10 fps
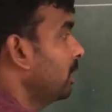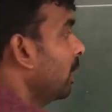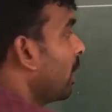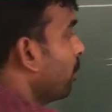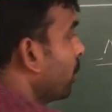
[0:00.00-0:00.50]

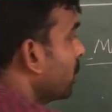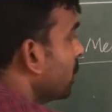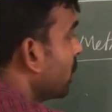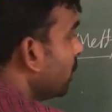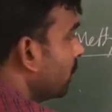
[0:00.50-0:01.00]

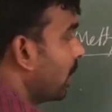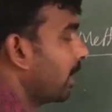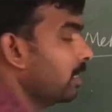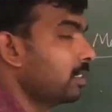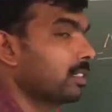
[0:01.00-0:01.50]
Decomposition,
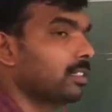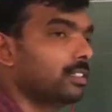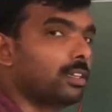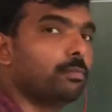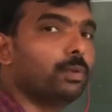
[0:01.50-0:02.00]
there is
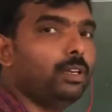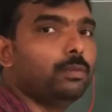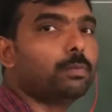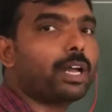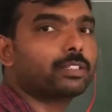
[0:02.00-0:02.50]
simple
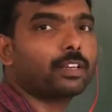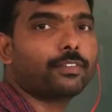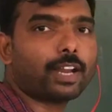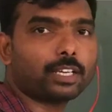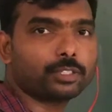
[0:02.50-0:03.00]
partial
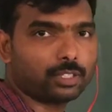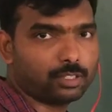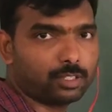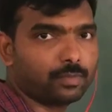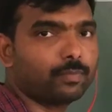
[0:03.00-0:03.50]

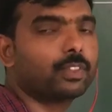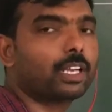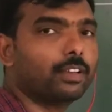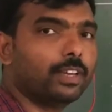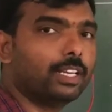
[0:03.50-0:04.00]
fractions. The
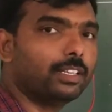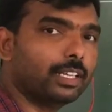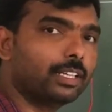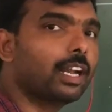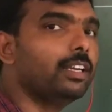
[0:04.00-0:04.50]
given
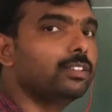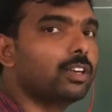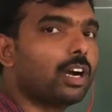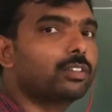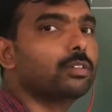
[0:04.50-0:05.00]
integrand,
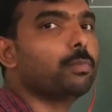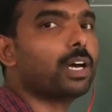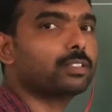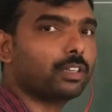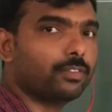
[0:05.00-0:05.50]
you have to
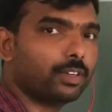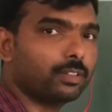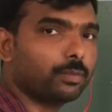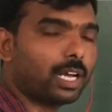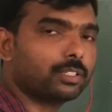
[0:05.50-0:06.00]
partial
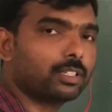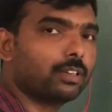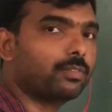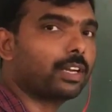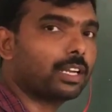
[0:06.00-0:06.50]

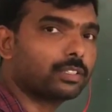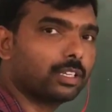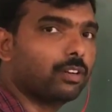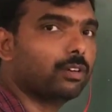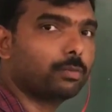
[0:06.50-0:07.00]

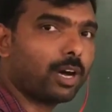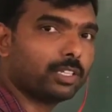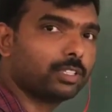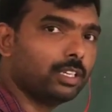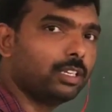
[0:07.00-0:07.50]
fraction lo
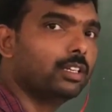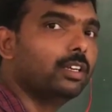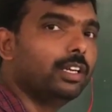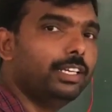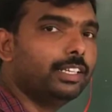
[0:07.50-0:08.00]
marchi
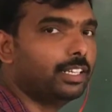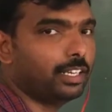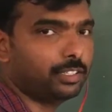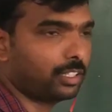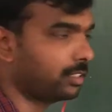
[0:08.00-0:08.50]

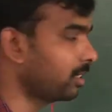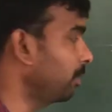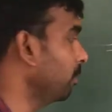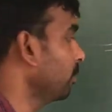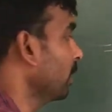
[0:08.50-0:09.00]
integrate
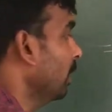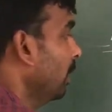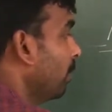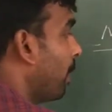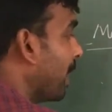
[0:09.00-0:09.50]
chestam.
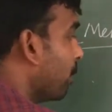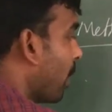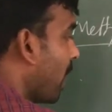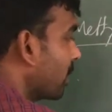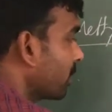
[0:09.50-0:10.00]
By
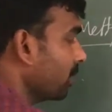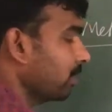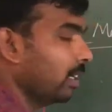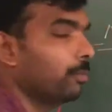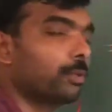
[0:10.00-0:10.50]
parts,
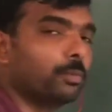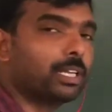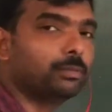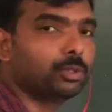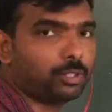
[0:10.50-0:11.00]
ippudu
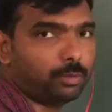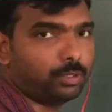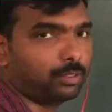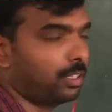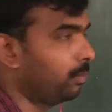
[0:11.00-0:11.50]
manam
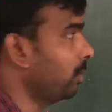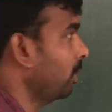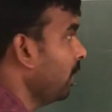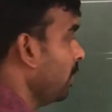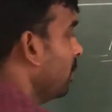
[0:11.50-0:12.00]
chudavotunnam.
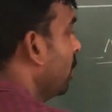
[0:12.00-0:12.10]
Okay?